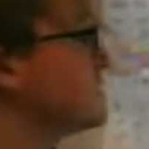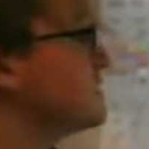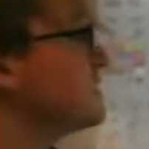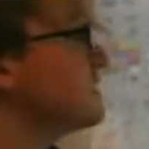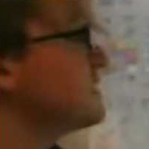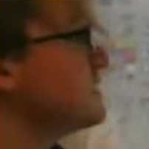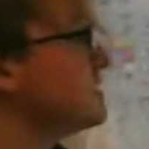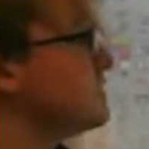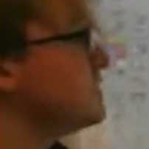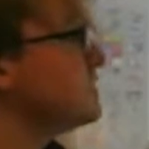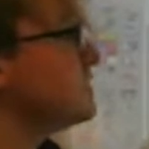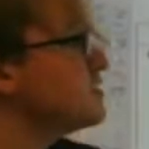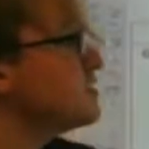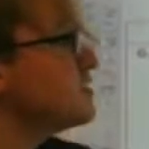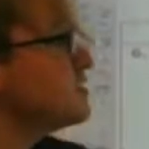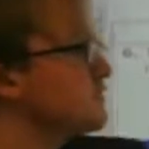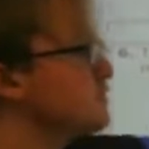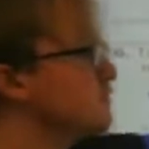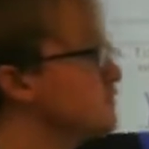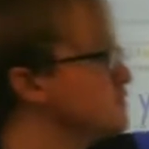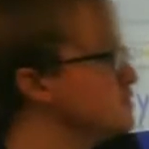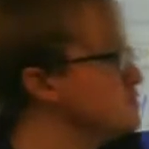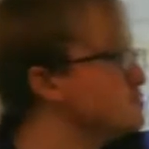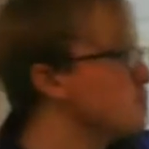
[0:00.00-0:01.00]
since this is the
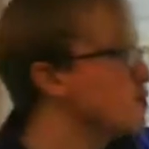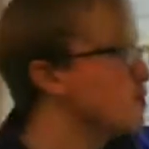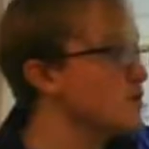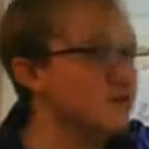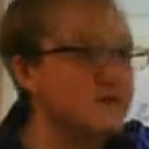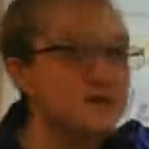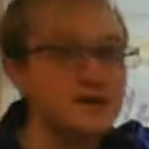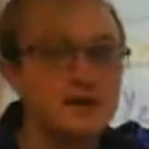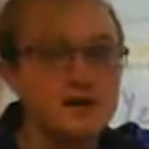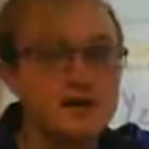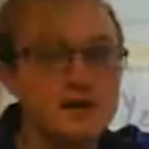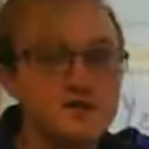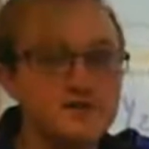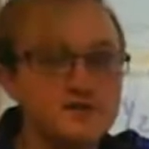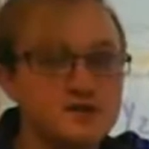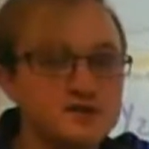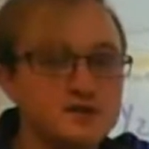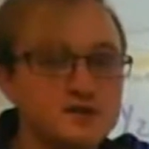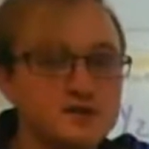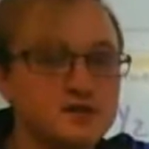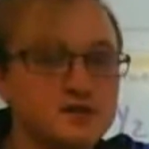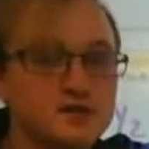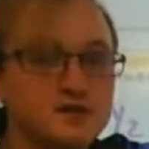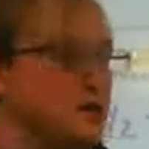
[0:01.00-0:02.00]
first point they gave
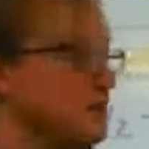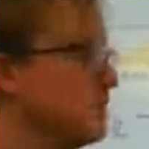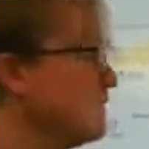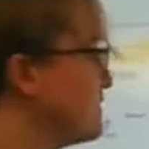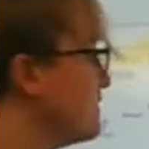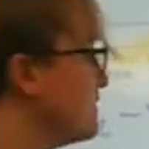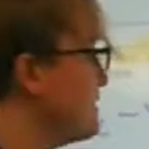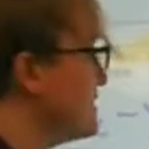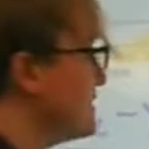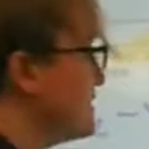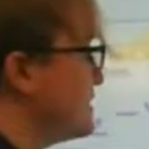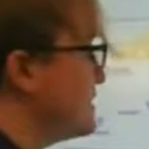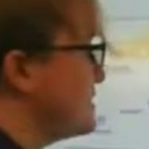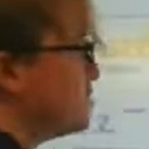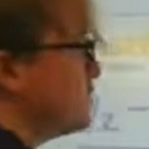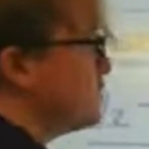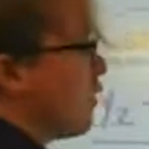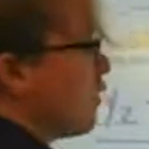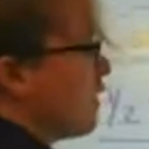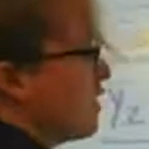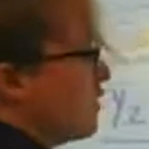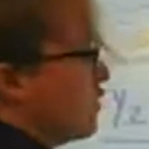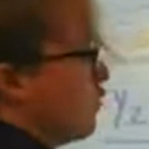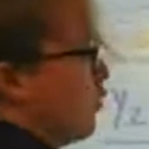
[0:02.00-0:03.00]
us, this is
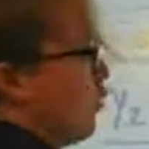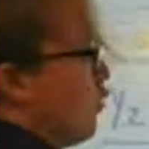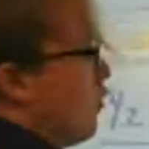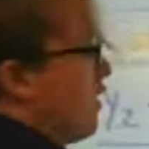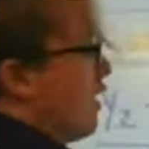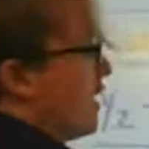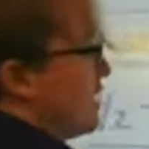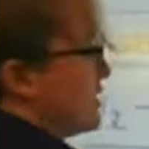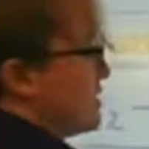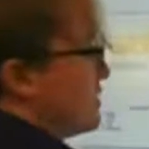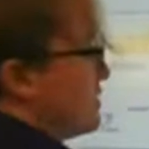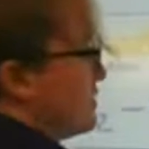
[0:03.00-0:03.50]
point 1.